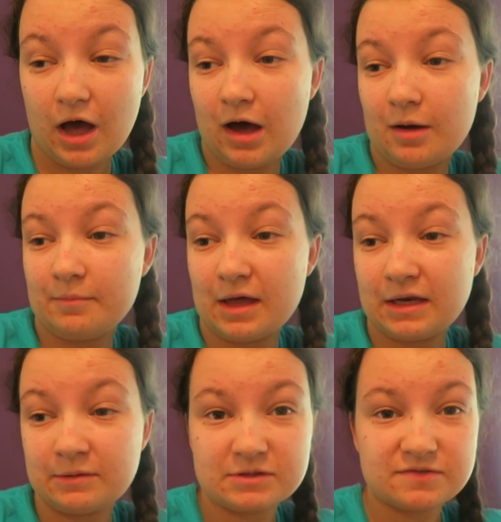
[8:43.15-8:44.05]
And
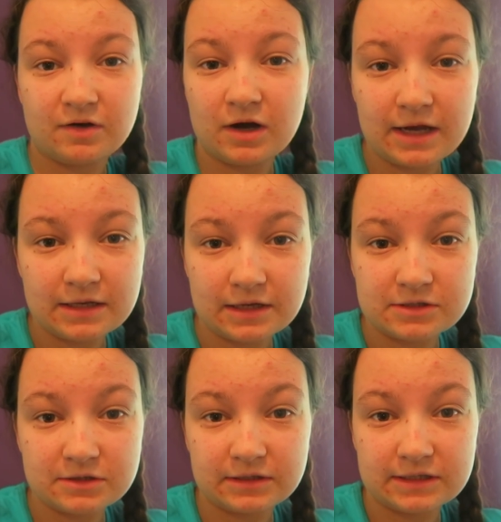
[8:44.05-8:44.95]
he was fine, like
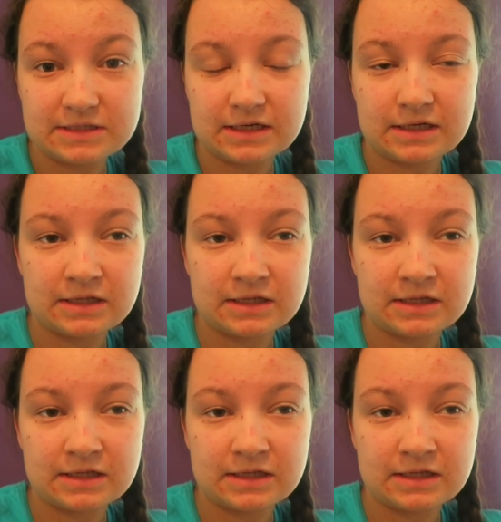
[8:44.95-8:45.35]
totally content,